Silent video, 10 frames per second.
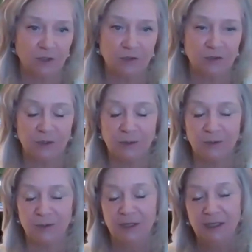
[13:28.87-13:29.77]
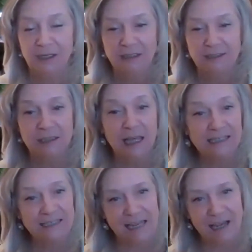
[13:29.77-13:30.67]
So
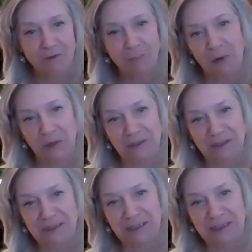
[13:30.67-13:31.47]
delighted to have you part of this.